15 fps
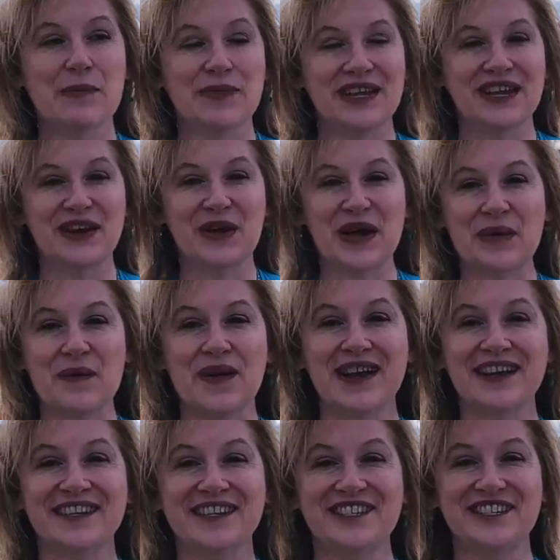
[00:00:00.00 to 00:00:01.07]
But you know, I
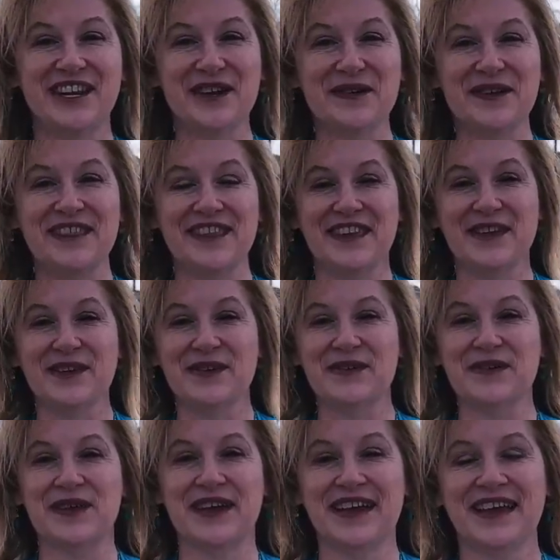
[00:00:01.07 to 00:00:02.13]
wanted to share with
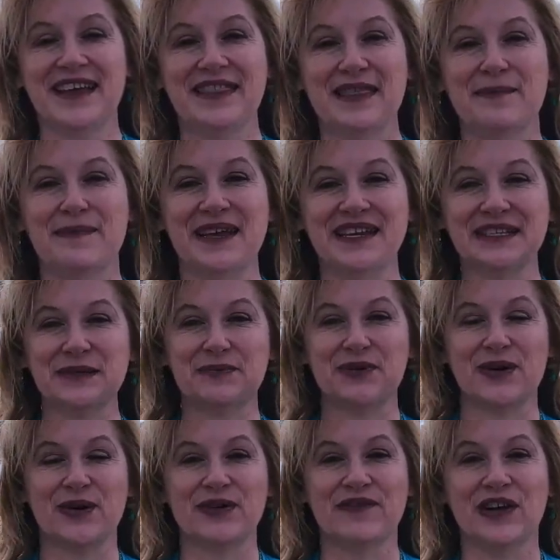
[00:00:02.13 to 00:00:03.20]
you the biggest
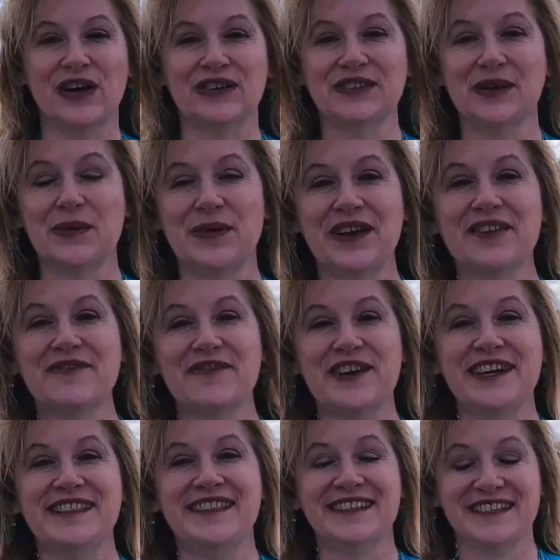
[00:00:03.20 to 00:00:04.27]
pro of all. So I want to
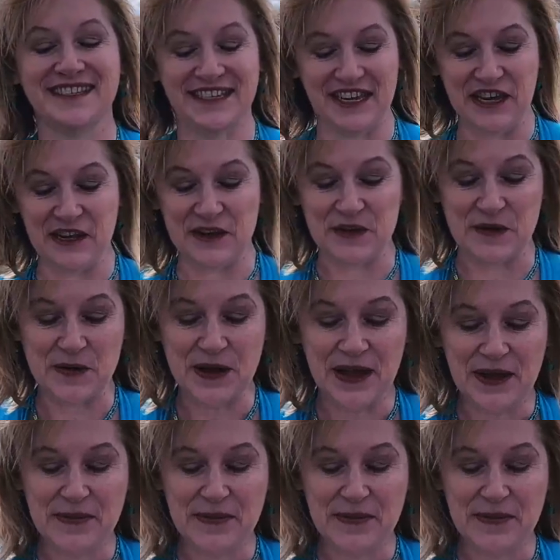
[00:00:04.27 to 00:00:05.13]
read this to you.